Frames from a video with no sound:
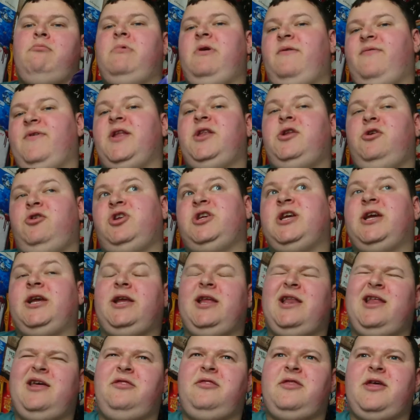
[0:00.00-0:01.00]
they do check it,
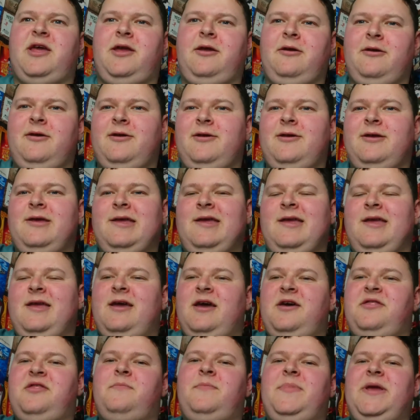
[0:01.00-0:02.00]
let's say. That's
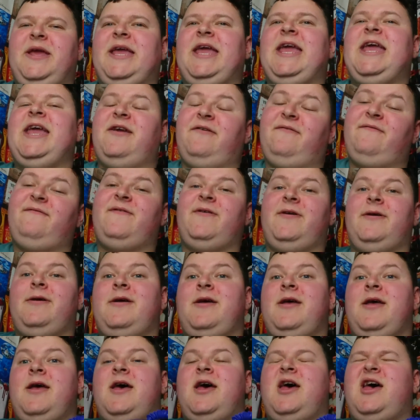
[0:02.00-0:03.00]
a big if
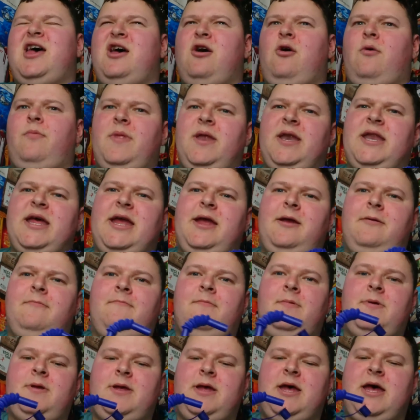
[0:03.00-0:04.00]
on the day.
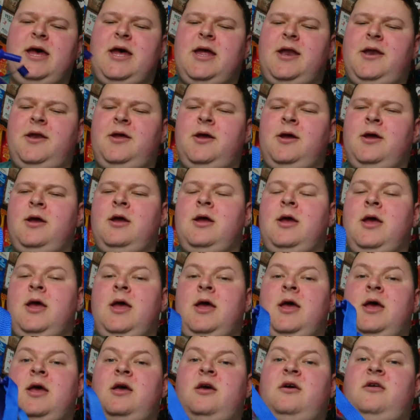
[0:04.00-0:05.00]
And
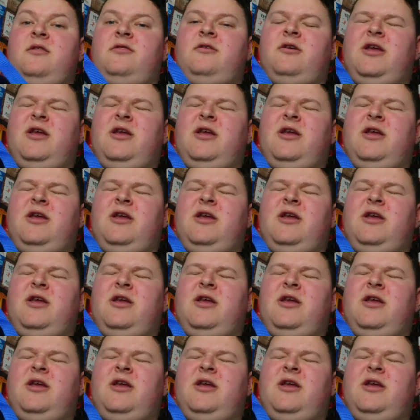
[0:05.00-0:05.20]
so yeah,